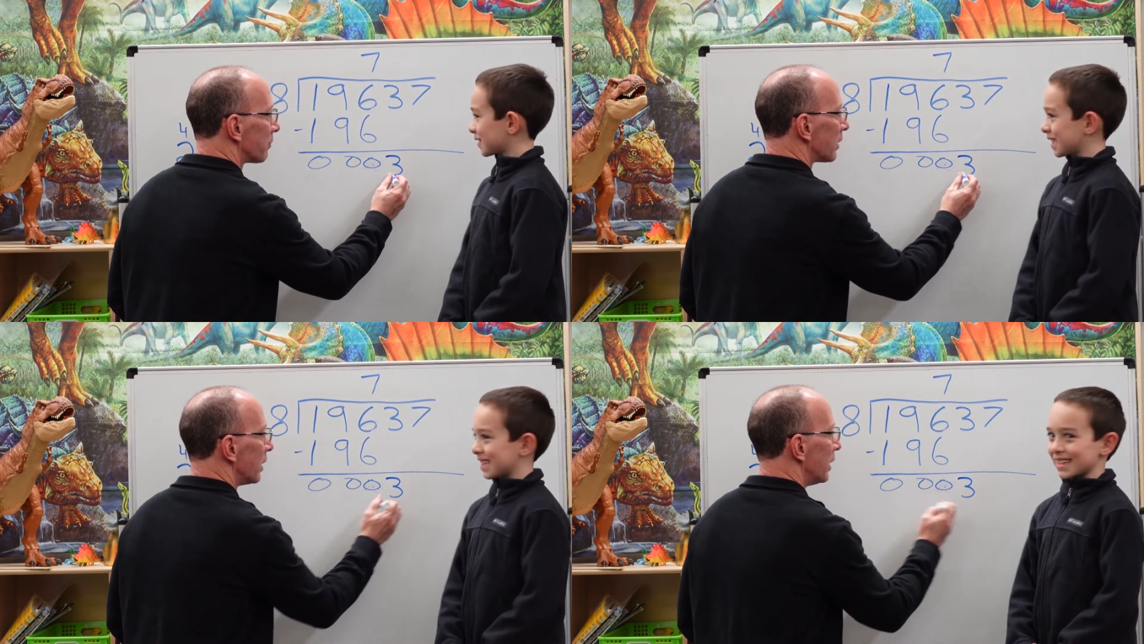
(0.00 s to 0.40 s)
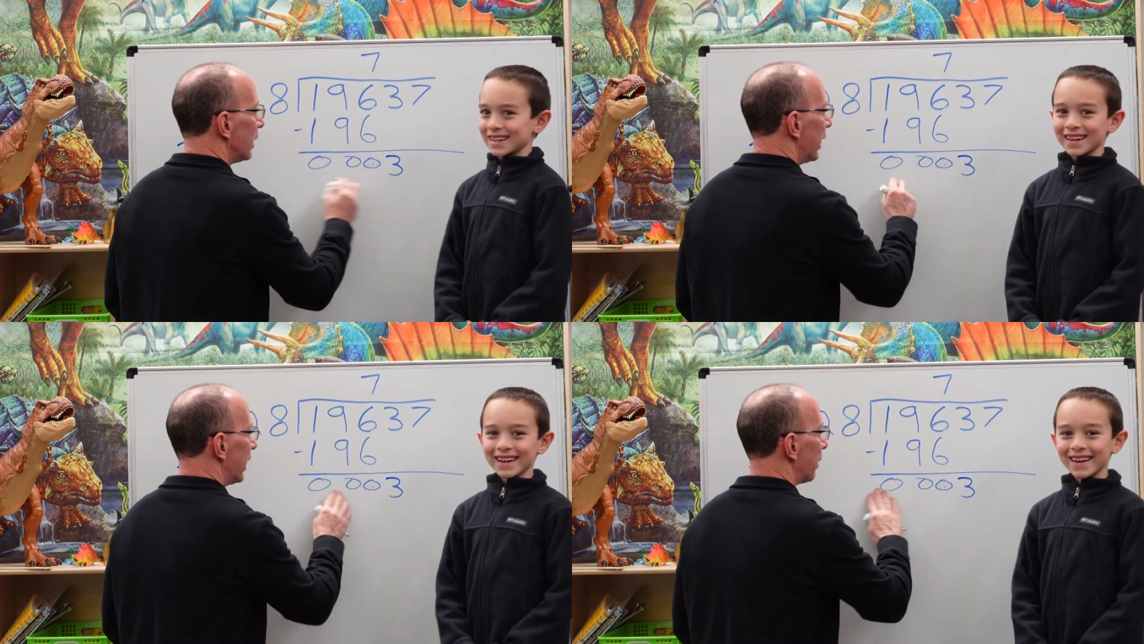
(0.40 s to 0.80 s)
Speaker 1: Yeah.
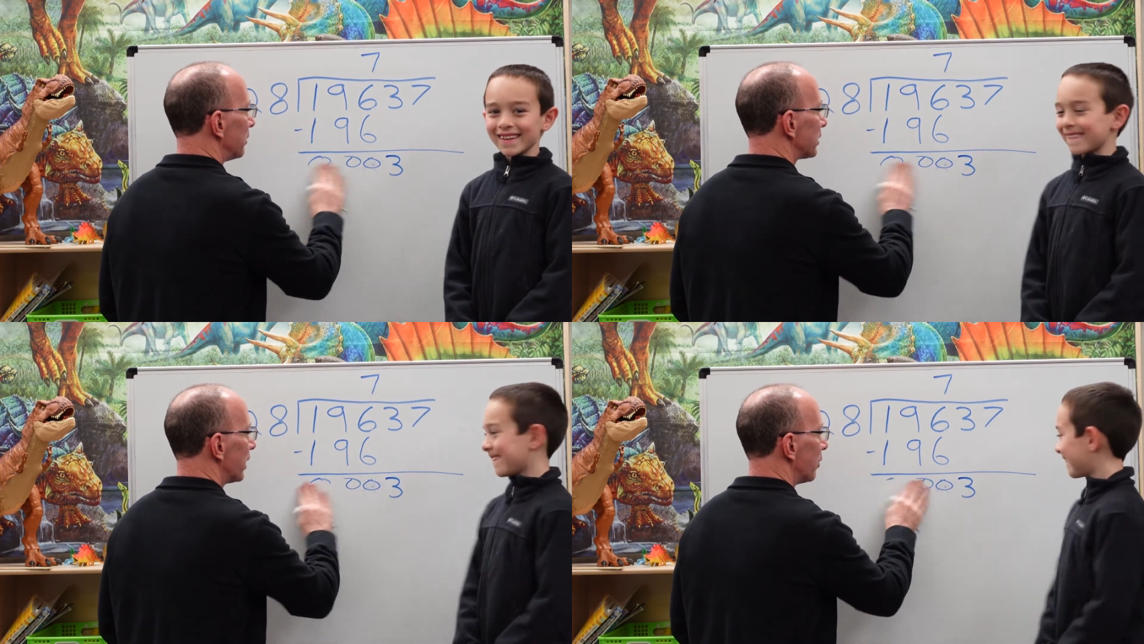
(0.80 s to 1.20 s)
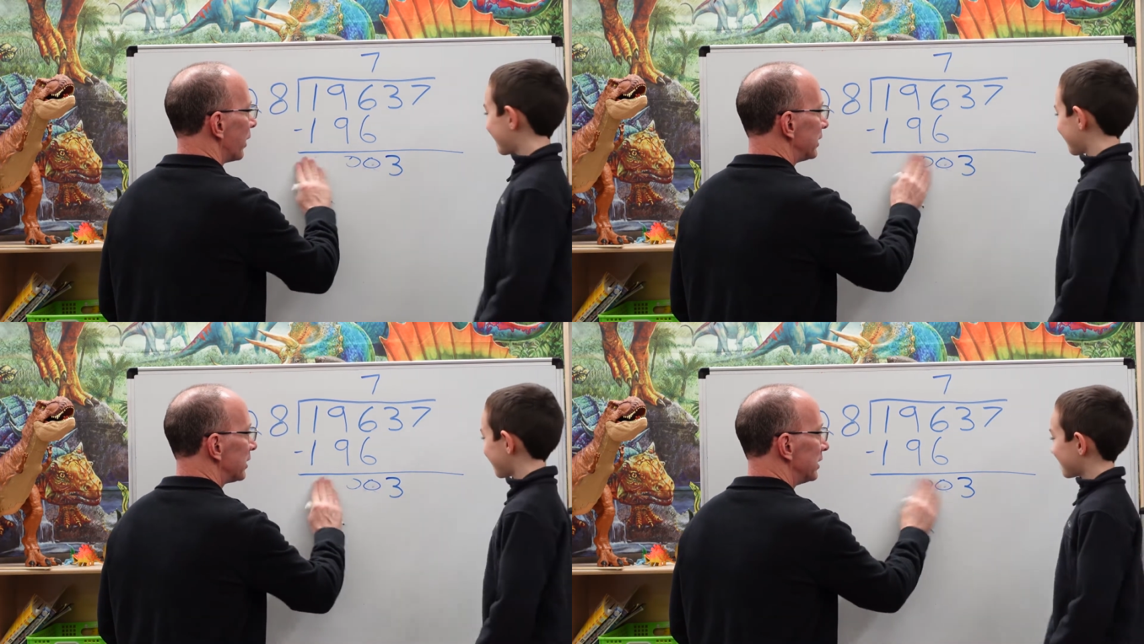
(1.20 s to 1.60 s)
And I'm just going to
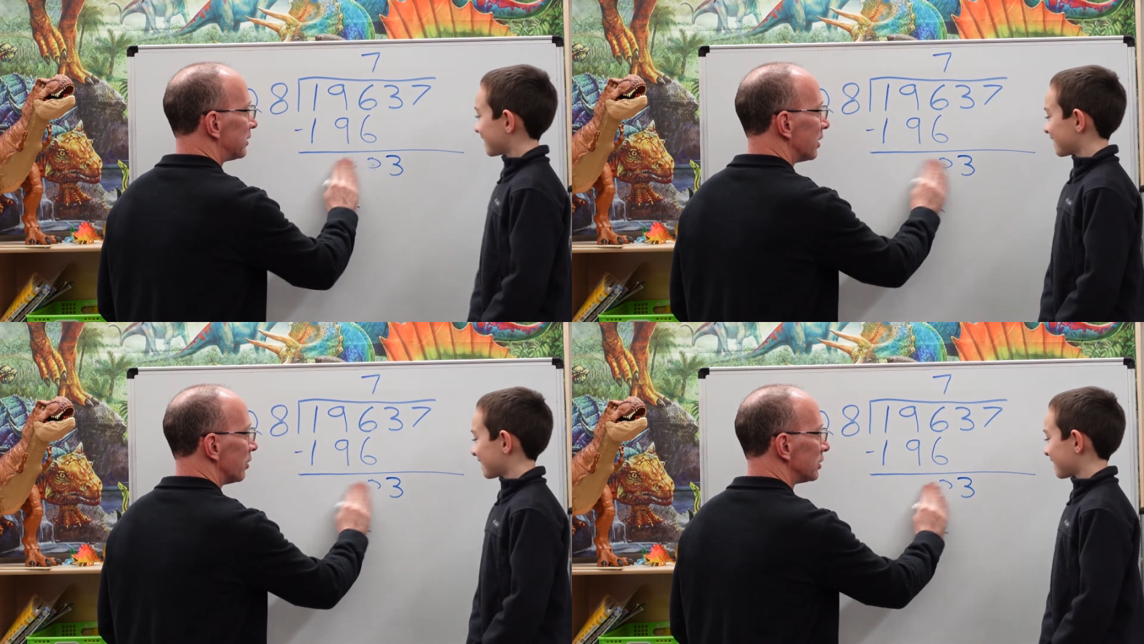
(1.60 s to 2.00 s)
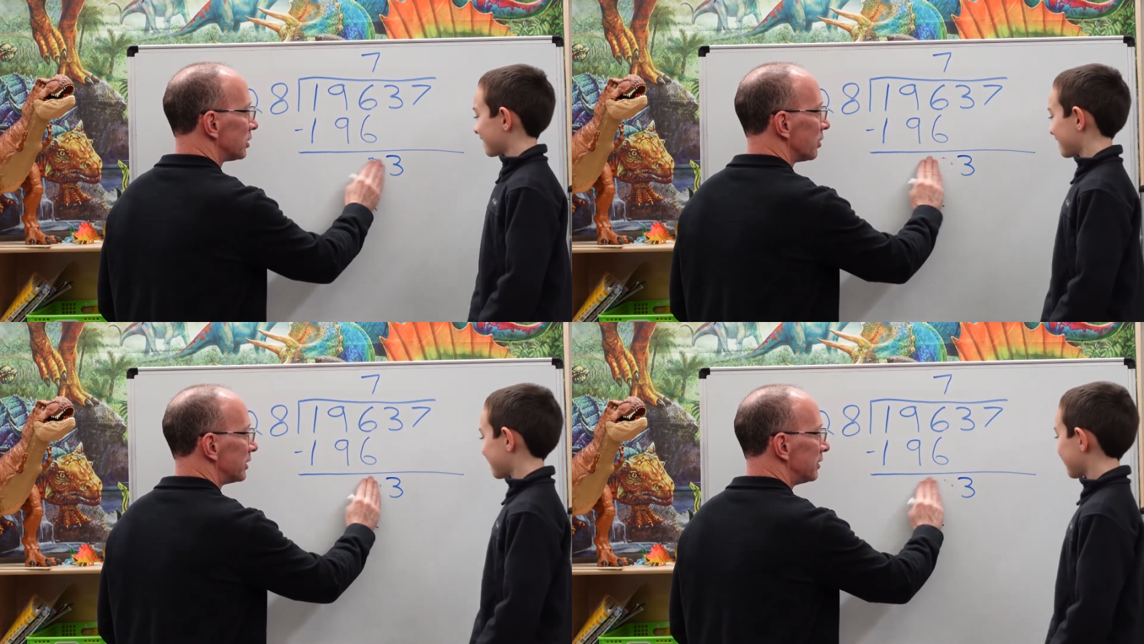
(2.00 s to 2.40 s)
erase these zeros so
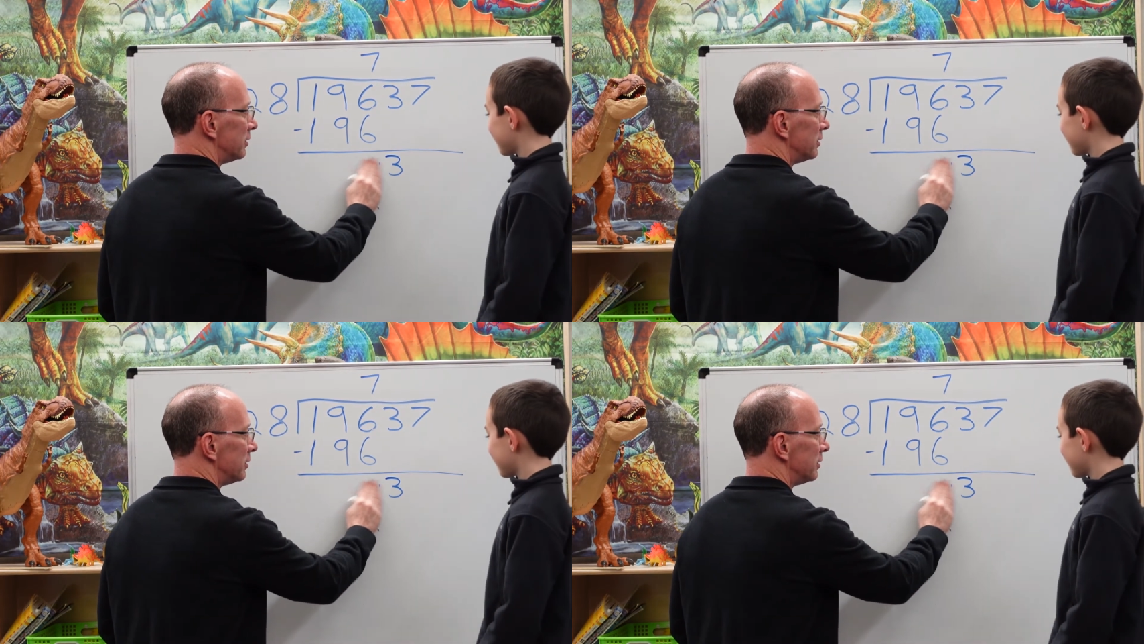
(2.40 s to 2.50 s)
it